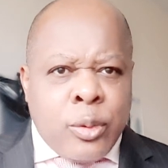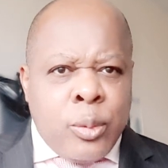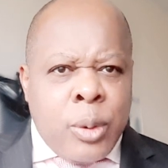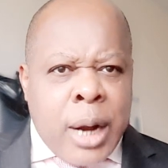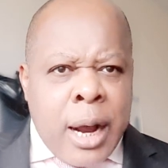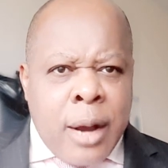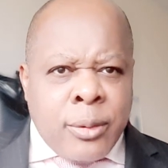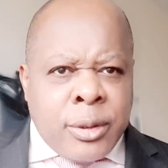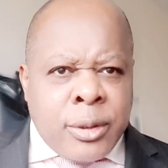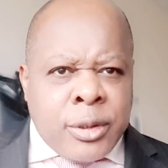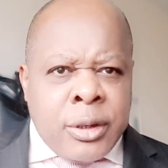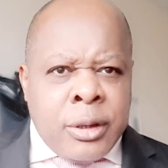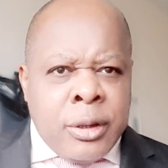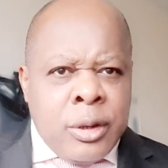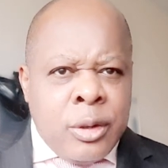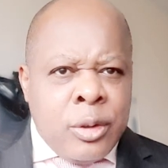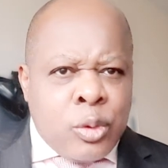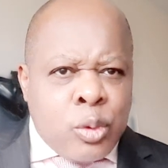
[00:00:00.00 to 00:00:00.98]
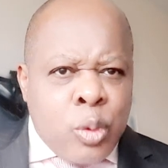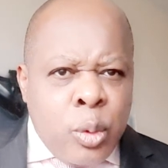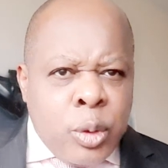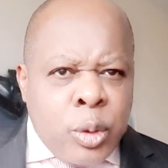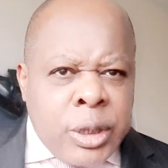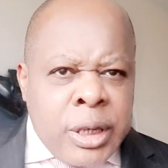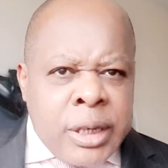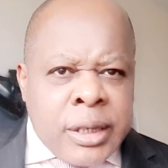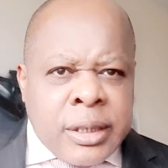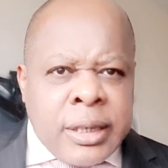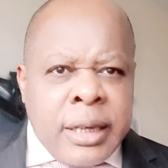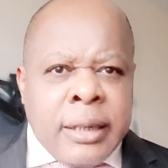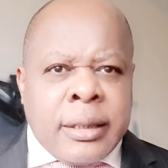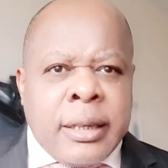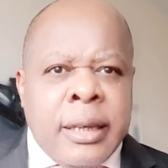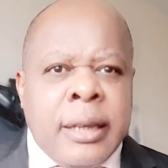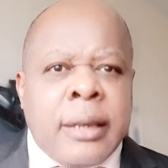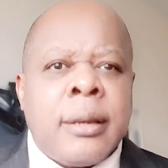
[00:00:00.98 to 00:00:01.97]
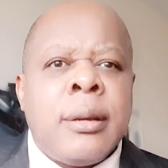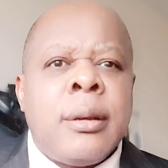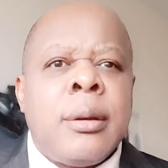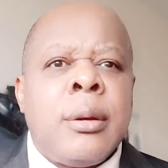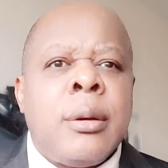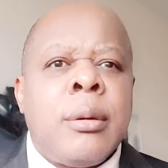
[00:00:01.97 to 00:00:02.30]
Two countries, two distinct things.